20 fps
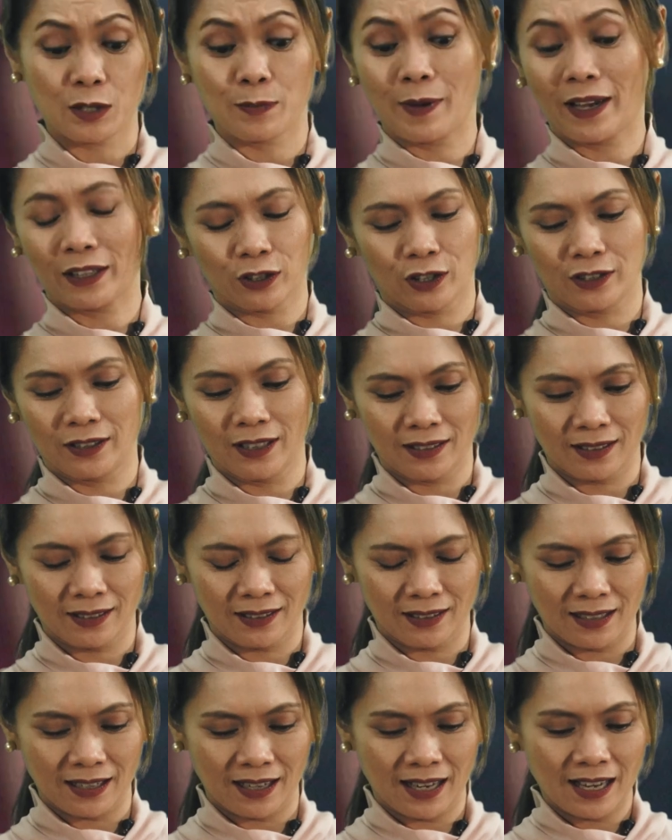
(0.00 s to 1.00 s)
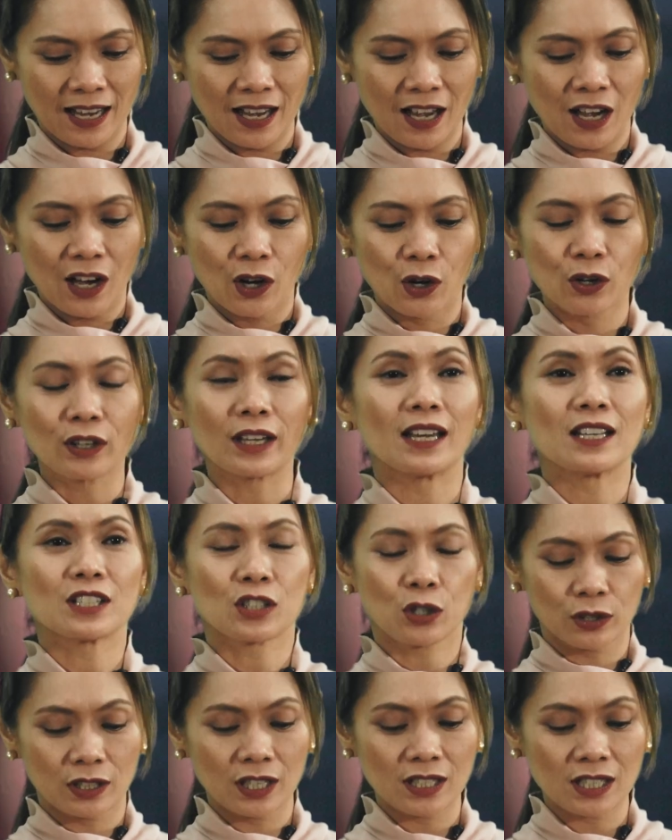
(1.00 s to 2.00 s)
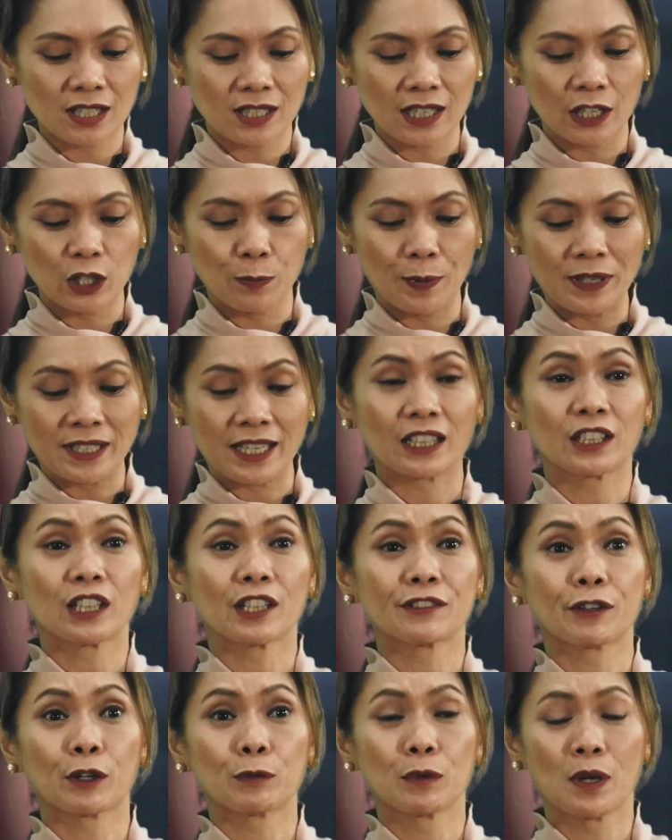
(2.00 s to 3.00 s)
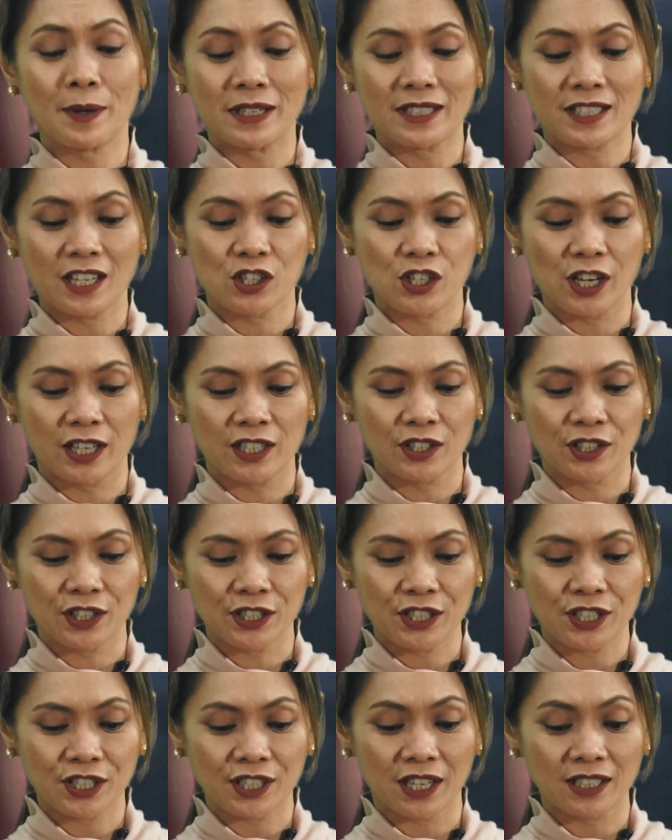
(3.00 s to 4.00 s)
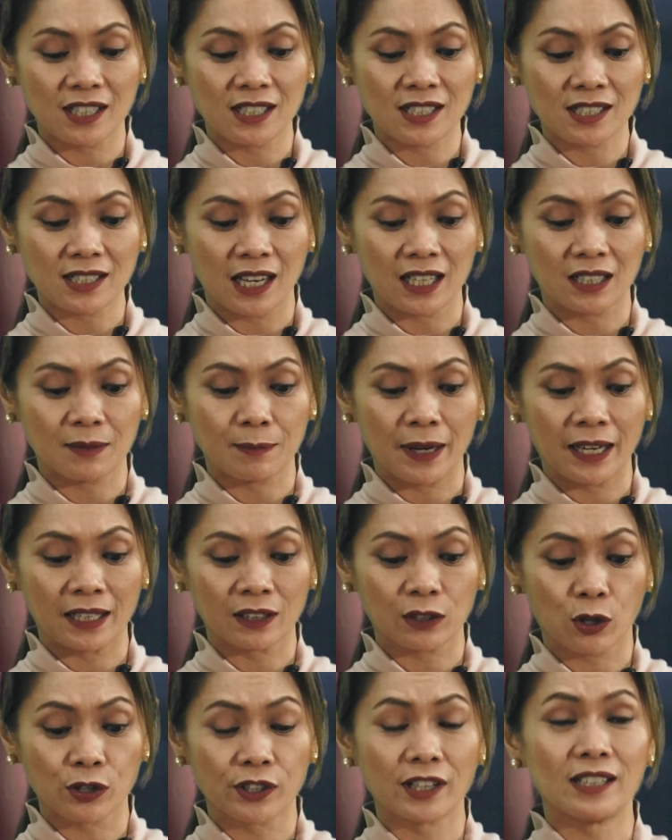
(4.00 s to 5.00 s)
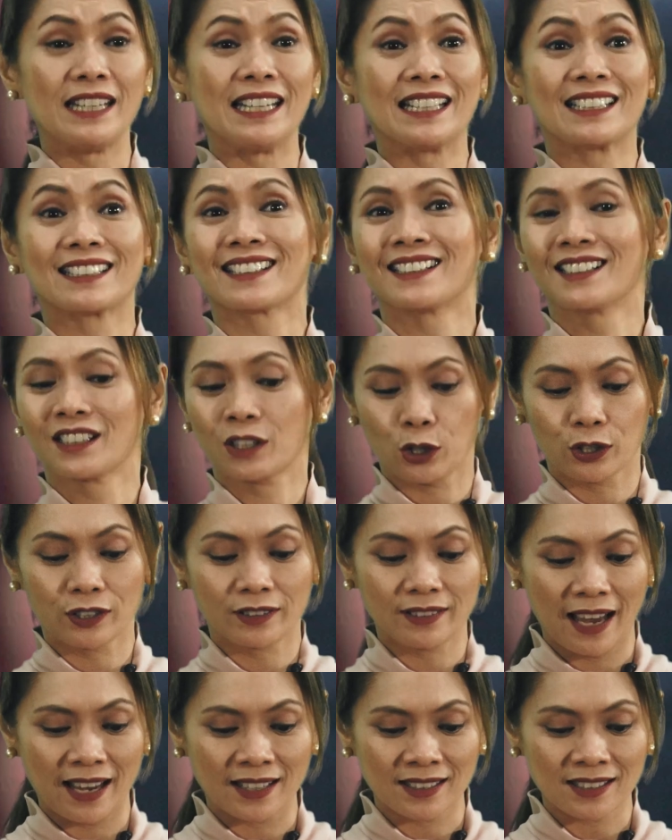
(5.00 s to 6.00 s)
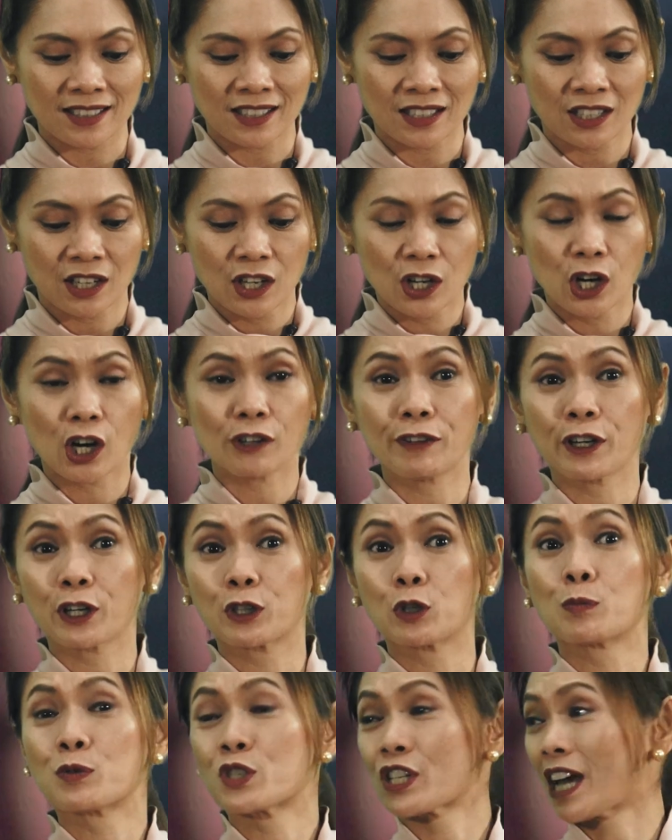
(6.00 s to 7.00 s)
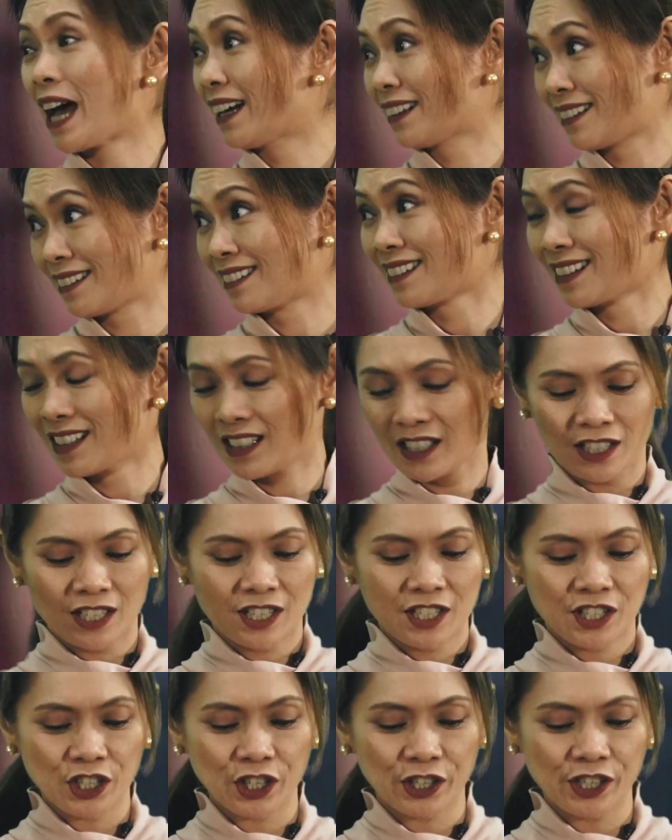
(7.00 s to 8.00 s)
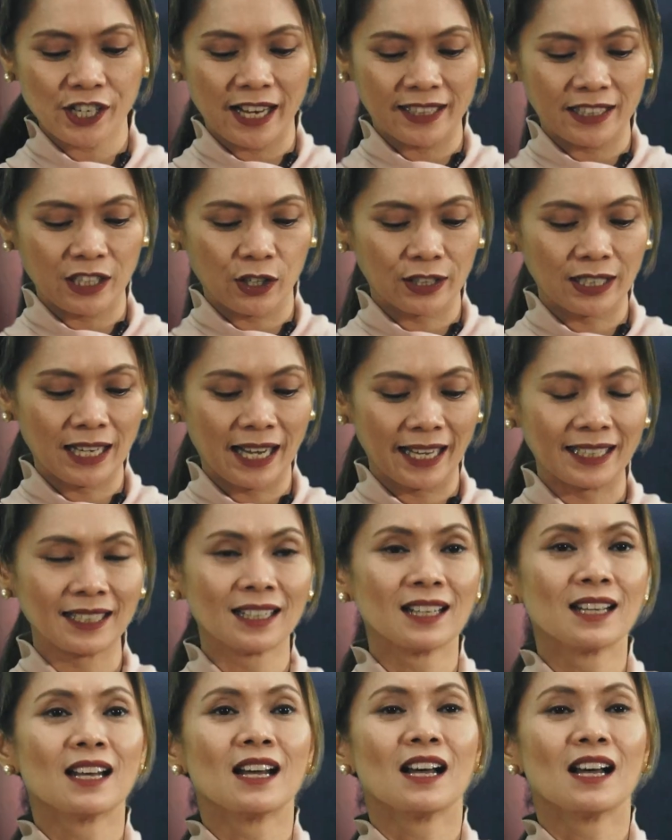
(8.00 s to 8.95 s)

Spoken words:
better than... Okay, so this is the UP Center for Women's and Gender Studies statement on the leaked contents of a group chat circulating online.